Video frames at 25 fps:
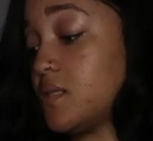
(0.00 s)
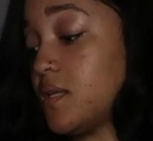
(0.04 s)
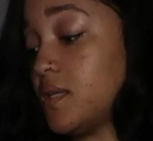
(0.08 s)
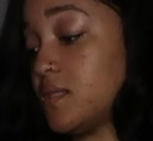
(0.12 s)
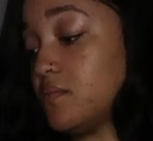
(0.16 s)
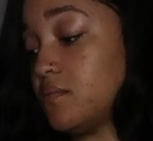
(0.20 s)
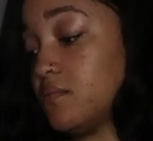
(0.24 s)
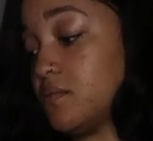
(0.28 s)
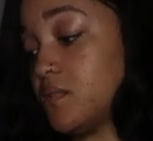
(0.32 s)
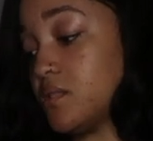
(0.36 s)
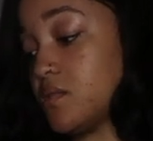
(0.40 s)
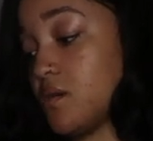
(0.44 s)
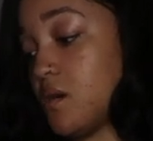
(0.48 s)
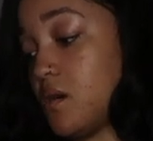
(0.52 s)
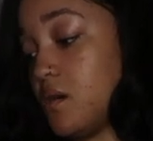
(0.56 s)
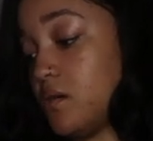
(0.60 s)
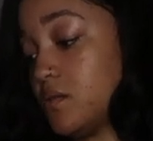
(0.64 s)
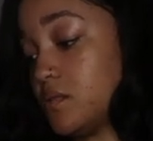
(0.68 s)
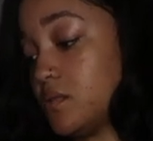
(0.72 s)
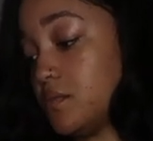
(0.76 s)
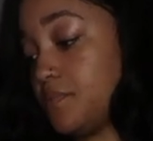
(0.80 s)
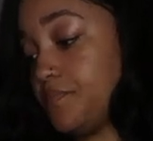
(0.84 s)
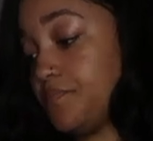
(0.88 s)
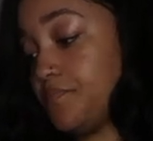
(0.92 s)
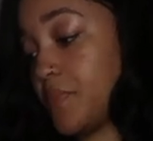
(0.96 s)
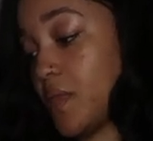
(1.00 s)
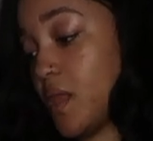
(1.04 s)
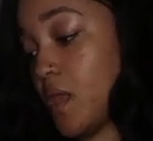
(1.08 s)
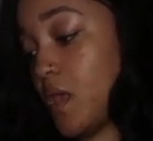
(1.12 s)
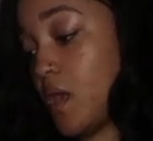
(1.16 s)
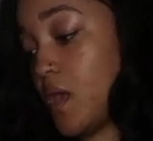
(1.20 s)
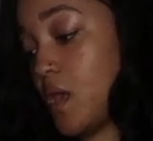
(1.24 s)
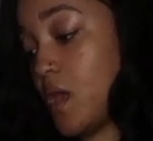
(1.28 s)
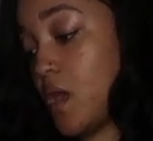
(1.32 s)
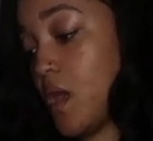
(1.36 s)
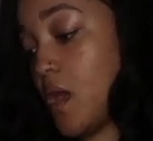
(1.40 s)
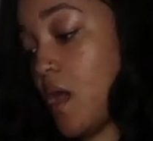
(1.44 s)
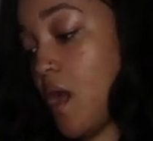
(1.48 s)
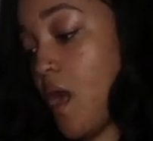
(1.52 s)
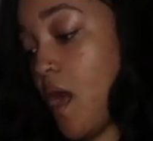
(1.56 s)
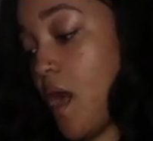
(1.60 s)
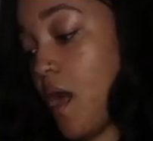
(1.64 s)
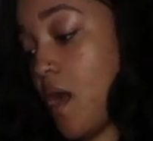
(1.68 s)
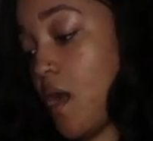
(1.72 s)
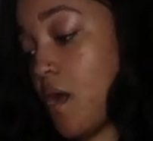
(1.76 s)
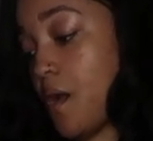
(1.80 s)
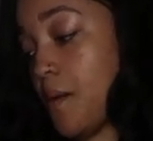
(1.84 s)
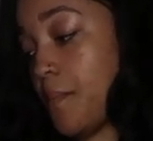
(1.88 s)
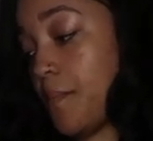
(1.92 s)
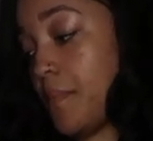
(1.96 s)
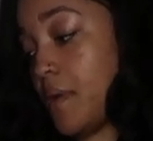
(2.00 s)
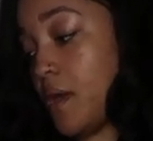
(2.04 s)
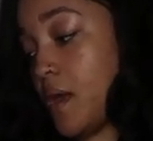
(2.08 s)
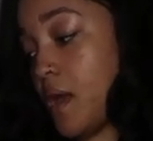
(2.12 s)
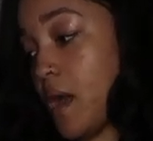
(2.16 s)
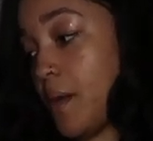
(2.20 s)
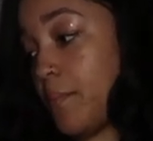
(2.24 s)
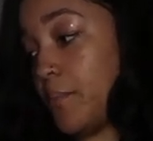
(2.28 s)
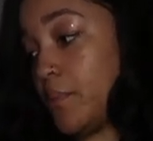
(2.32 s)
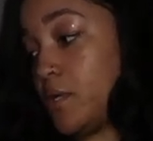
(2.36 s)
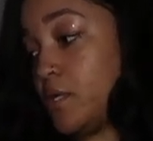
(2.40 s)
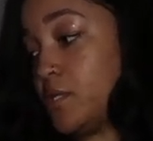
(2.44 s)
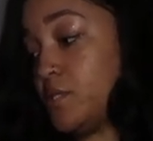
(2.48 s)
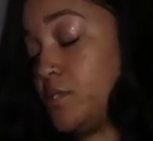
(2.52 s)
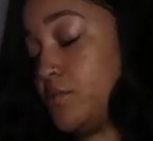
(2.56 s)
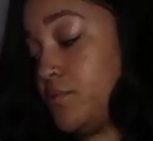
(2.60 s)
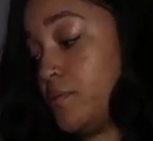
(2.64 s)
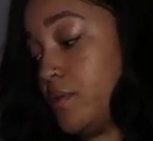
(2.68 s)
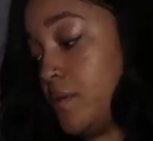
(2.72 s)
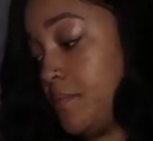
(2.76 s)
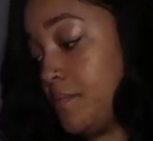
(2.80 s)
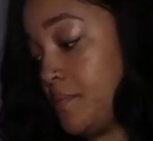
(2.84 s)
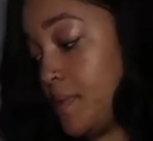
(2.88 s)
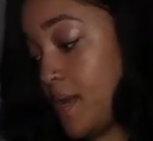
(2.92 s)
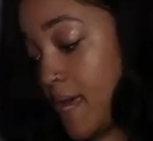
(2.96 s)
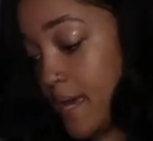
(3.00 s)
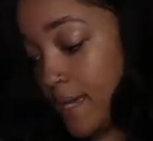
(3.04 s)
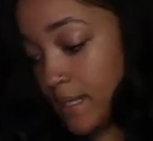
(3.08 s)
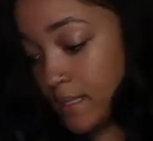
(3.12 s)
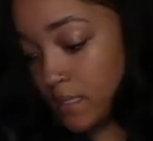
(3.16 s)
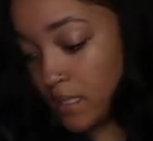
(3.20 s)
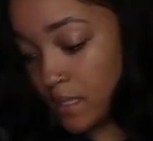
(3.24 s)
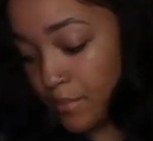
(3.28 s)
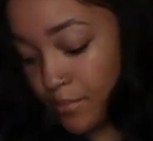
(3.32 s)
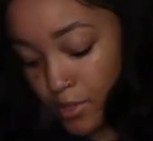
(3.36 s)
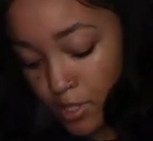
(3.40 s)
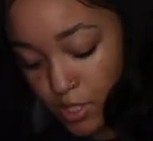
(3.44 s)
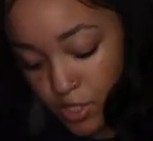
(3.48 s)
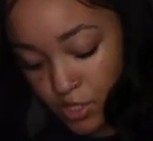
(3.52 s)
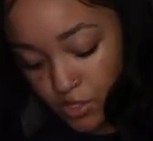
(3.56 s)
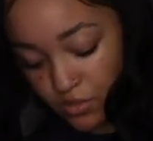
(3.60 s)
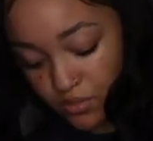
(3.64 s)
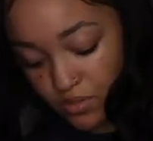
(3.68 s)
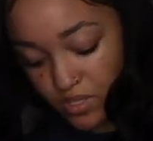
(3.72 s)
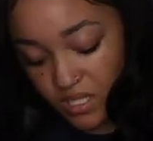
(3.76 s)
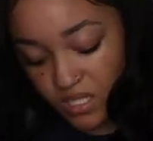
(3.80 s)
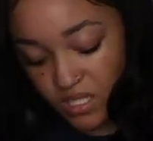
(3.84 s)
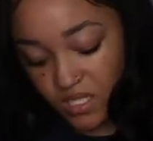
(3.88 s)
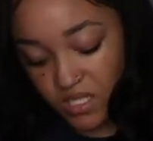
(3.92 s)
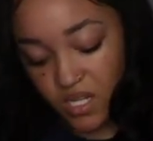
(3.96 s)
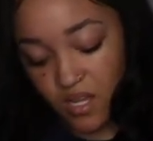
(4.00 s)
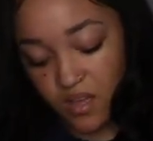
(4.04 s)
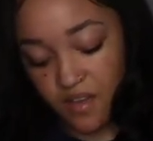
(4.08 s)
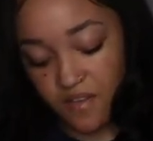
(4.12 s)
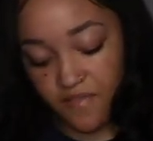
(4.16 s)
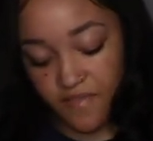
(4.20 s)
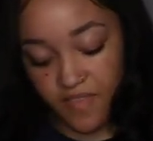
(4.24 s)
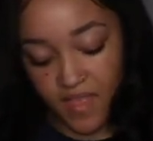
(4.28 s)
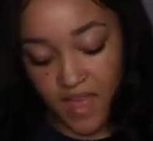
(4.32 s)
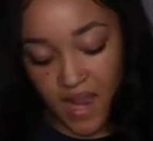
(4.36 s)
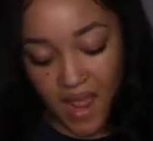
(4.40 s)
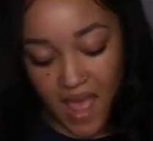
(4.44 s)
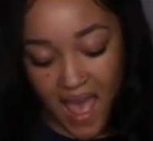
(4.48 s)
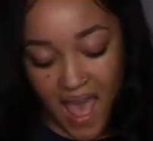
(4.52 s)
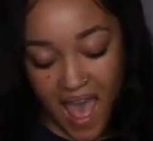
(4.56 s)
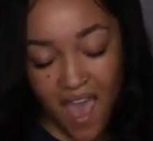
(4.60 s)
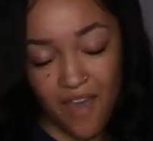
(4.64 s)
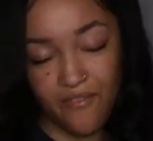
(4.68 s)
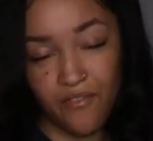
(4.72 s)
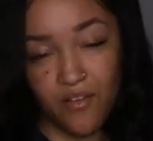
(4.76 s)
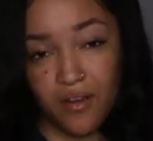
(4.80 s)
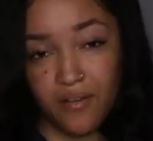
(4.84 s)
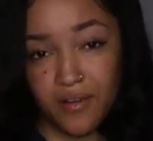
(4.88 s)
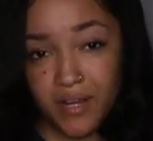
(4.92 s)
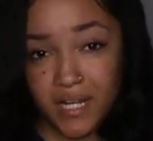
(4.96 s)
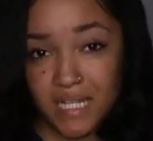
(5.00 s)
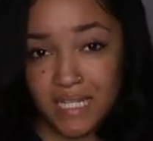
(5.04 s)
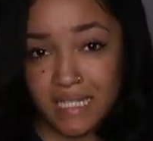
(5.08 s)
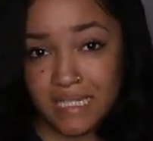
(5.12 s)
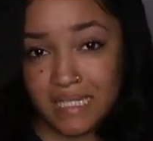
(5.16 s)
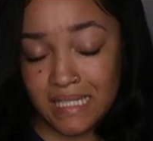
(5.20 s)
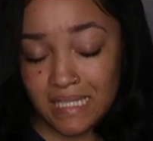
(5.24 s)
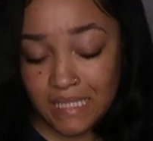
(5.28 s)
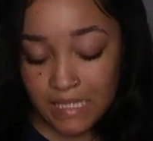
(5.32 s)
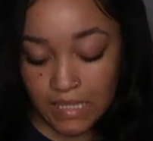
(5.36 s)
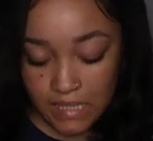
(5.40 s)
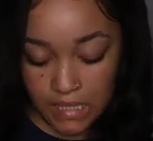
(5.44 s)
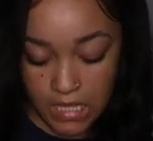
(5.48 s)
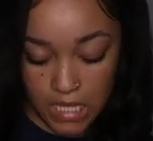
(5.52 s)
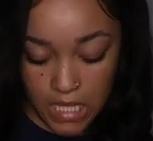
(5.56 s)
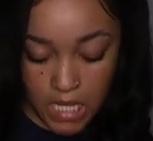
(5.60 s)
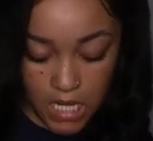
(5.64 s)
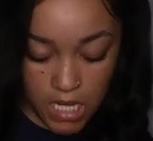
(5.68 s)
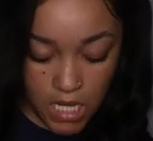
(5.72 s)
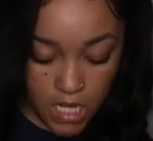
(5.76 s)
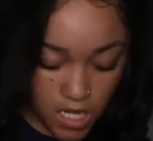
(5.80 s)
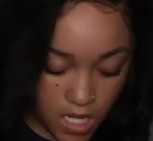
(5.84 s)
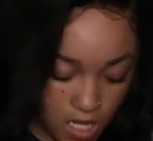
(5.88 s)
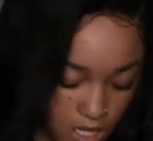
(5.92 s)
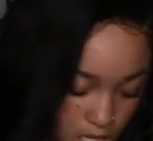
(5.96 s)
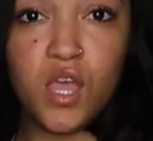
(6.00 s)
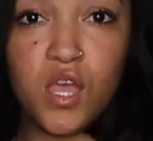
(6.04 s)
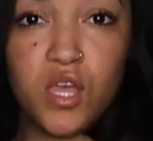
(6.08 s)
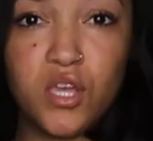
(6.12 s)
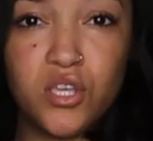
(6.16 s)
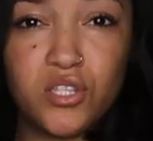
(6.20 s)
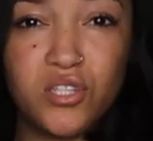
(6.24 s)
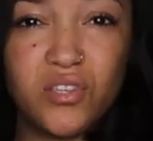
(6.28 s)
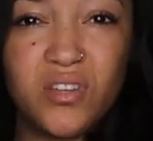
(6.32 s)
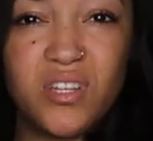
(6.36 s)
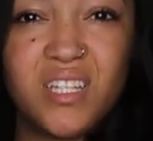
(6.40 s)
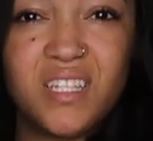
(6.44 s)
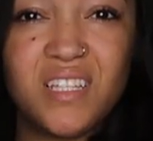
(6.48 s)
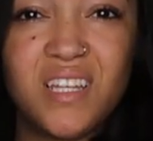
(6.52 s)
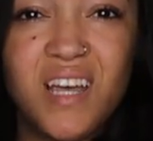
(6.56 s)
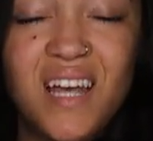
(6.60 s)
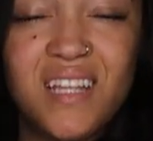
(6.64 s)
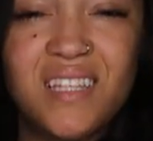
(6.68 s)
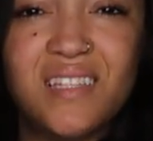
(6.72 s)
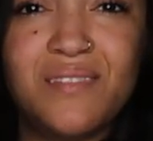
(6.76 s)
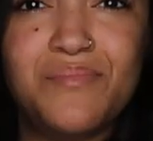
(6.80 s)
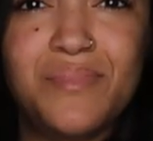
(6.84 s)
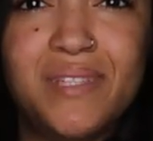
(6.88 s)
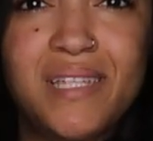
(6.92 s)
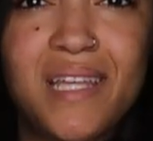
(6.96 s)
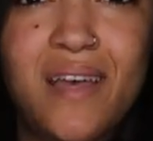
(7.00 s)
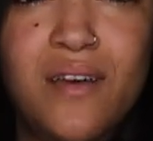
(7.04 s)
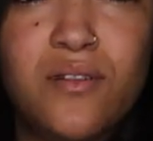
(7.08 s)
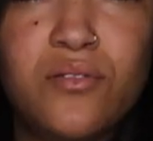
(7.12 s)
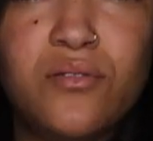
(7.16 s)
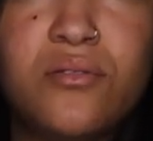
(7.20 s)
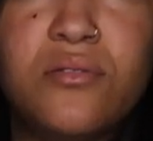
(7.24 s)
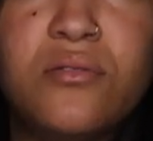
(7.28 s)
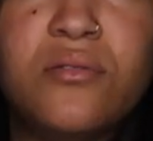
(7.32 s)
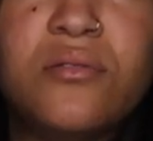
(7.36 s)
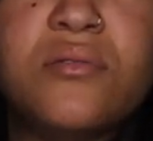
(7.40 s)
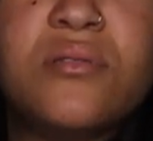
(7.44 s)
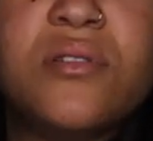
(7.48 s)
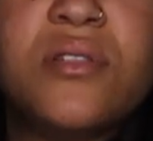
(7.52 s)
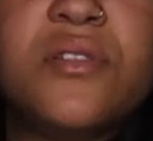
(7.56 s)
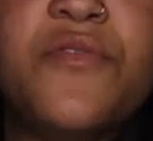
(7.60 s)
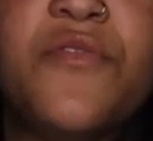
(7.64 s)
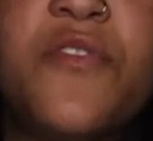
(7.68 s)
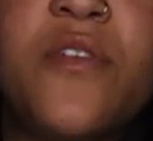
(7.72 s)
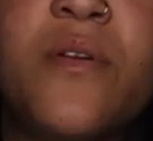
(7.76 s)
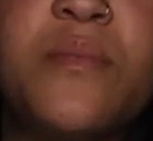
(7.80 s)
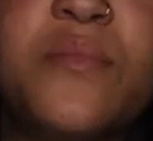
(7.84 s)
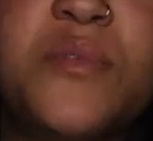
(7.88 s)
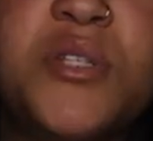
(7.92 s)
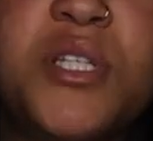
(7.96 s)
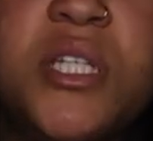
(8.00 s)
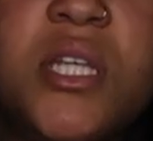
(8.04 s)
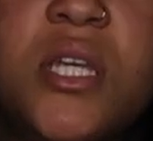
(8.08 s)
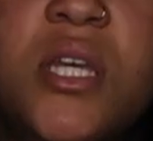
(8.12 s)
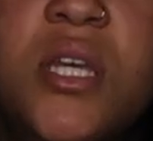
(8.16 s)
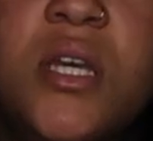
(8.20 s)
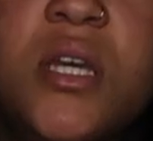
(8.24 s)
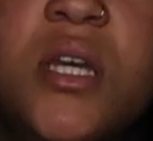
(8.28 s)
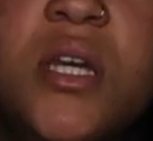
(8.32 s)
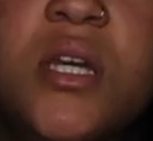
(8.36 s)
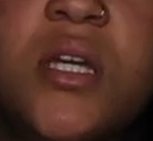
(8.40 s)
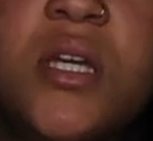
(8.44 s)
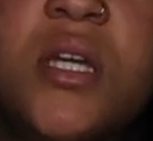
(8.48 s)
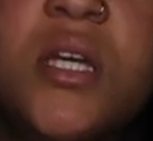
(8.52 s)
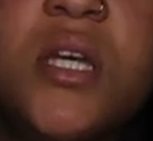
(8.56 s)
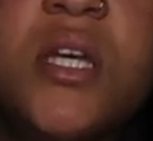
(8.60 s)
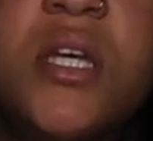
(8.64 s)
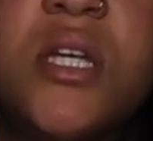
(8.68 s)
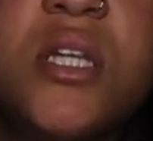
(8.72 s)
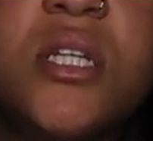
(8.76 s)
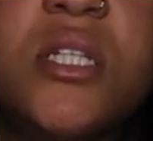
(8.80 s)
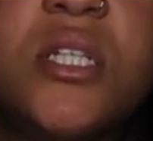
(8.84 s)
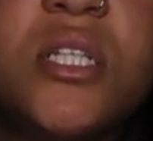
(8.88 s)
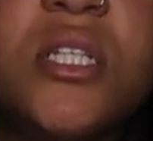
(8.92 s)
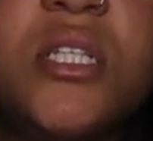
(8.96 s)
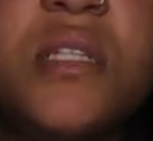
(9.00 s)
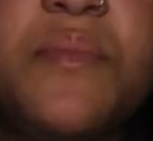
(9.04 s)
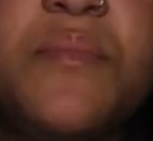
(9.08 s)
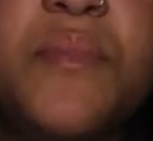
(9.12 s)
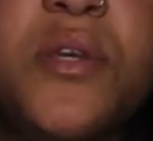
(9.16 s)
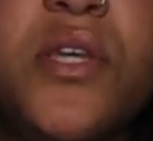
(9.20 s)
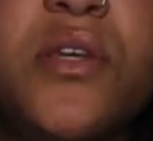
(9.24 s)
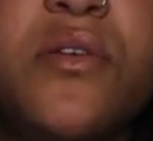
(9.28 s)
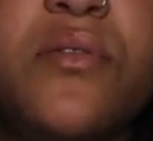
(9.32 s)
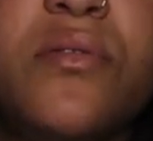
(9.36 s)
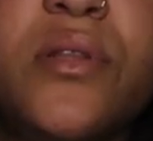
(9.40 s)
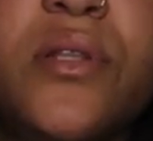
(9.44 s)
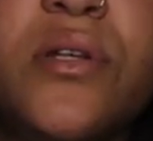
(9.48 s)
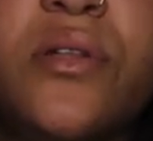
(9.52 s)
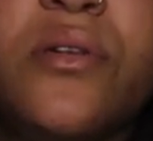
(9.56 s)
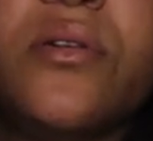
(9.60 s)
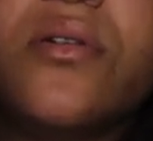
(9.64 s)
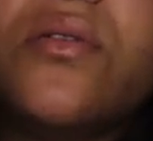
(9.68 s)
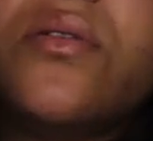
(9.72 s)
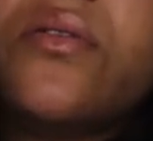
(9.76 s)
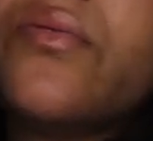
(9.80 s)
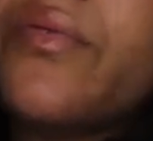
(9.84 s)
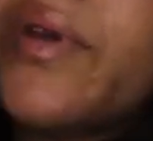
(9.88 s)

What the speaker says: that's what it's called. I'm gonna do them next. I'm gonna do the stuff that I've already seen. So I just got some sandals from Chic. Just some cute little